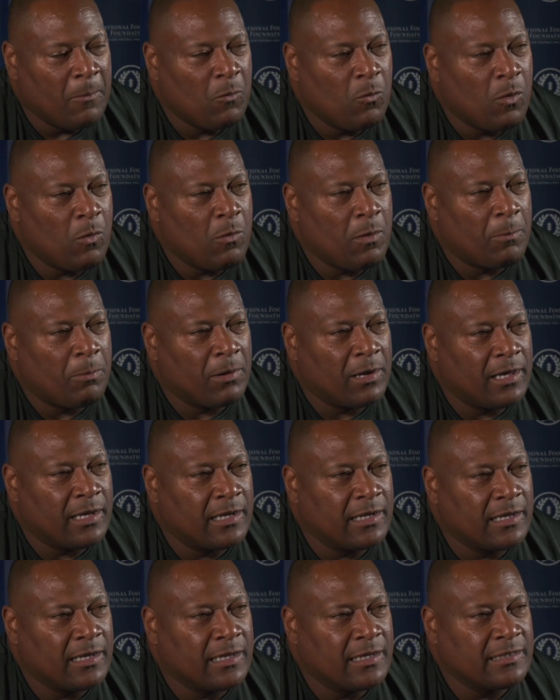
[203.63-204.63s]
when we played
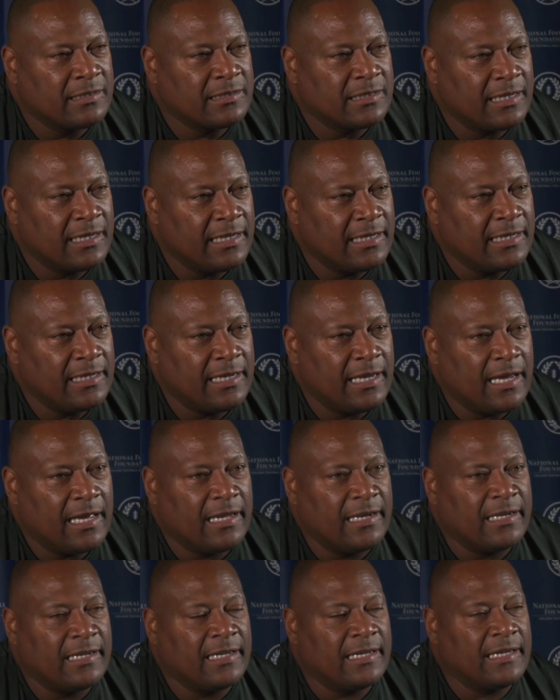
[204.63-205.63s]
against
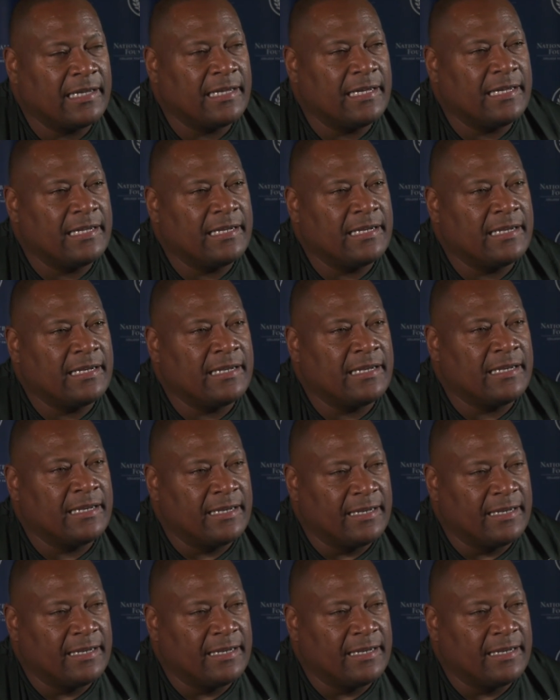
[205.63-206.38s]
Indiana in